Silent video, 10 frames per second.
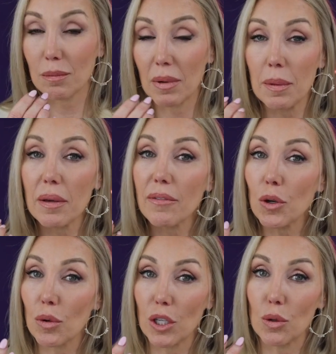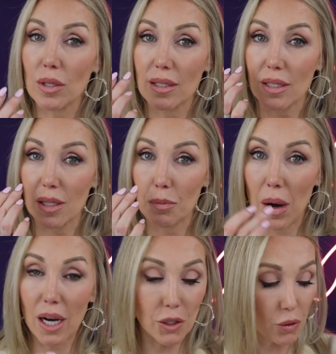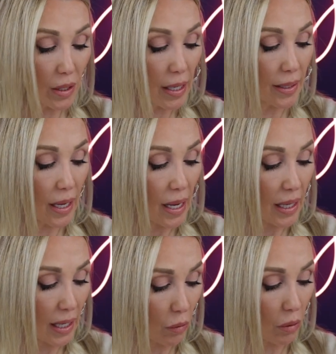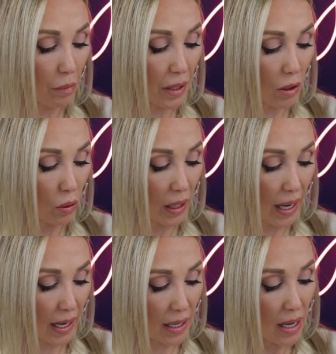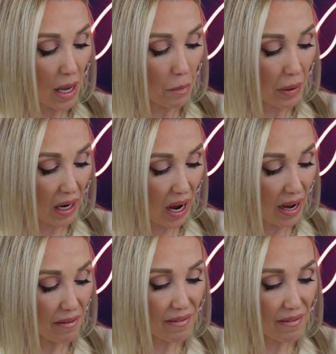Maybe if you were to use it to spot treat, it would be okay. But I